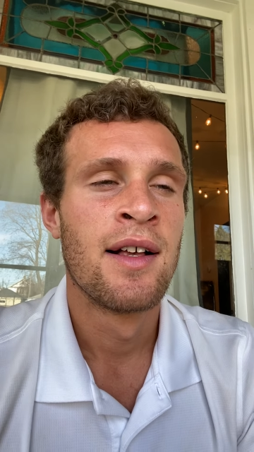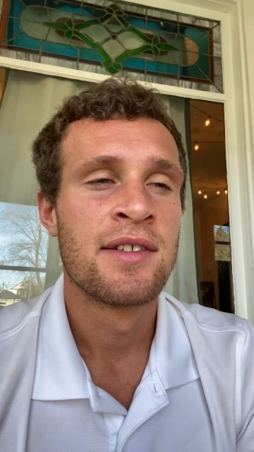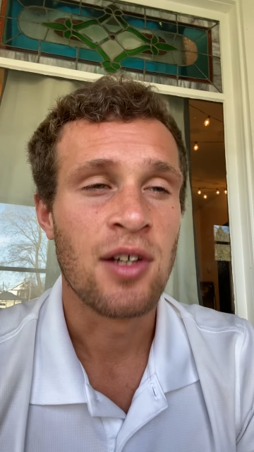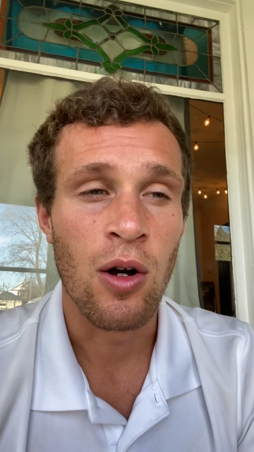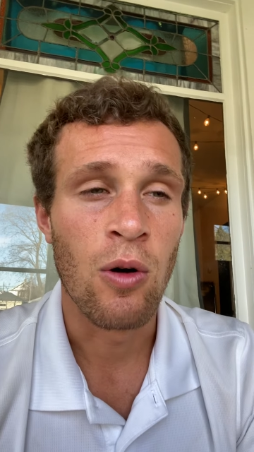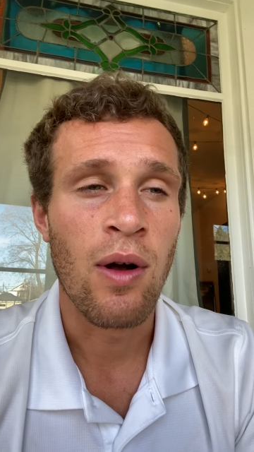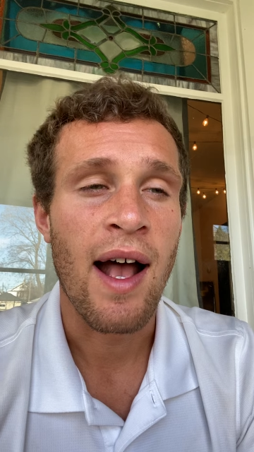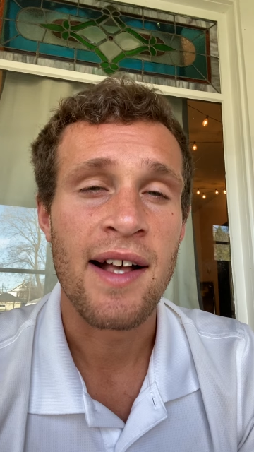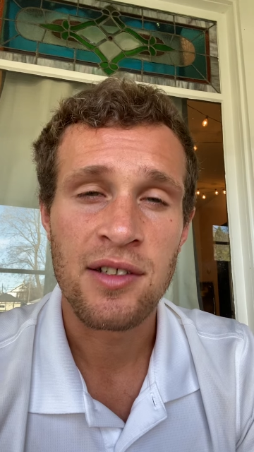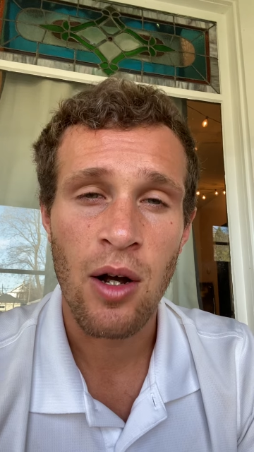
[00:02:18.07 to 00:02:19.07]
So
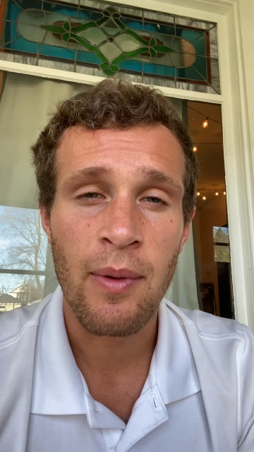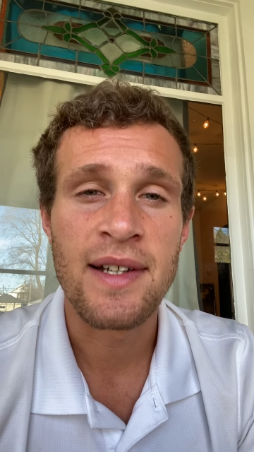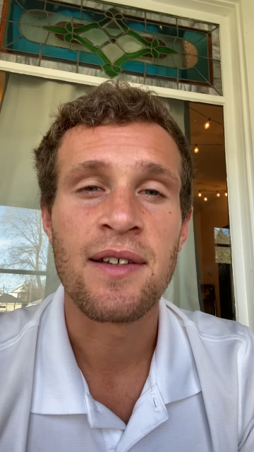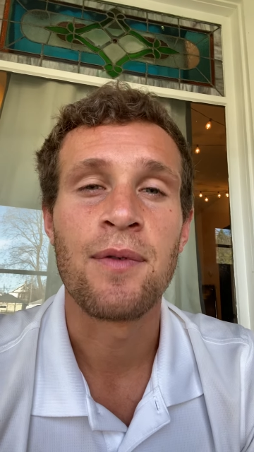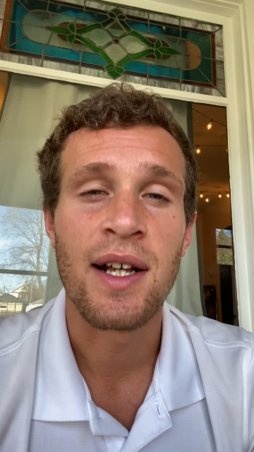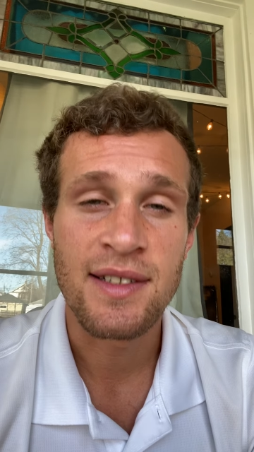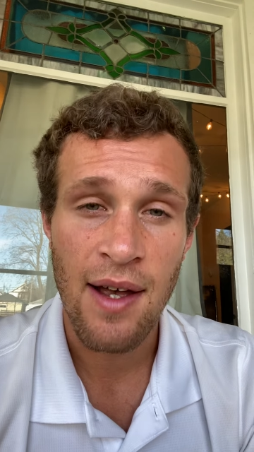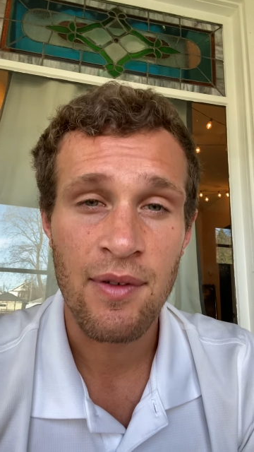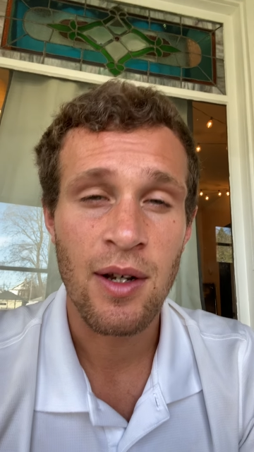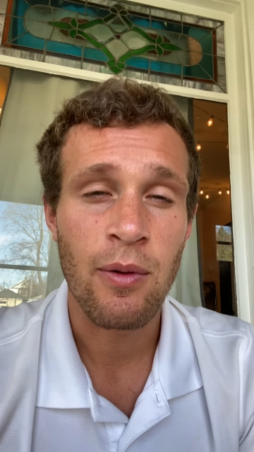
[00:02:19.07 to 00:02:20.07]
as always, if you guys
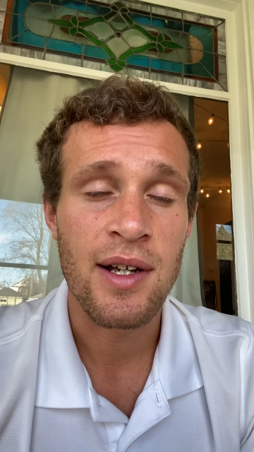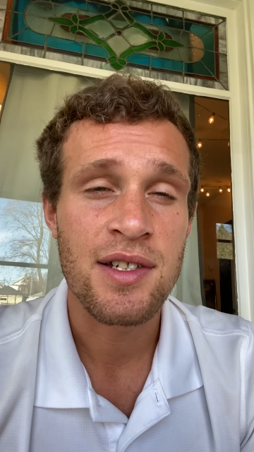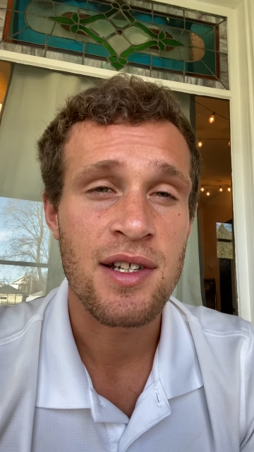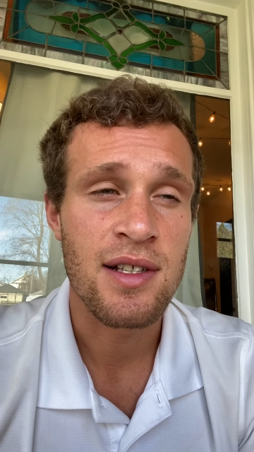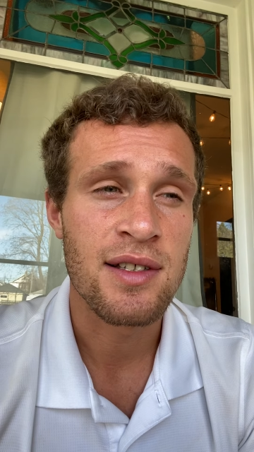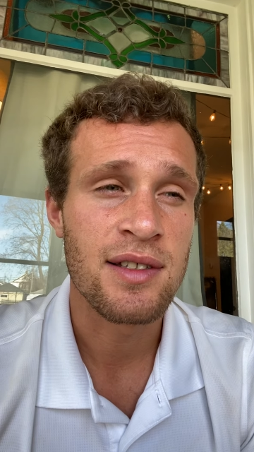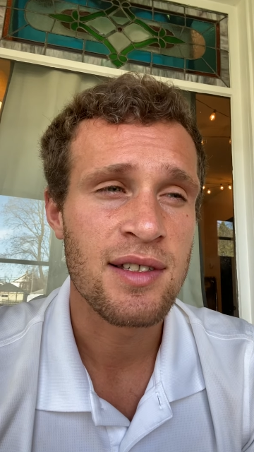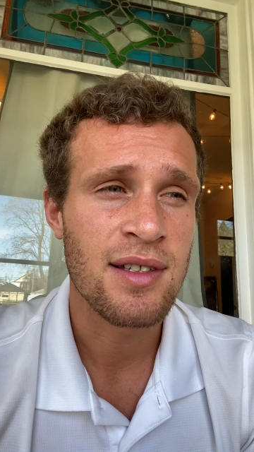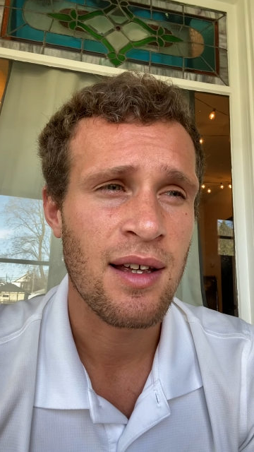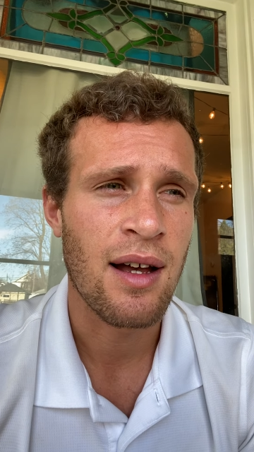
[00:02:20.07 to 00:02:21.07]
have any
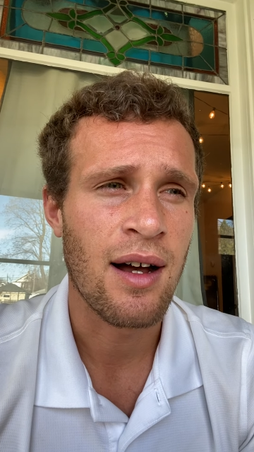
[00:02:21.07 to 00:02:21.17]
questions,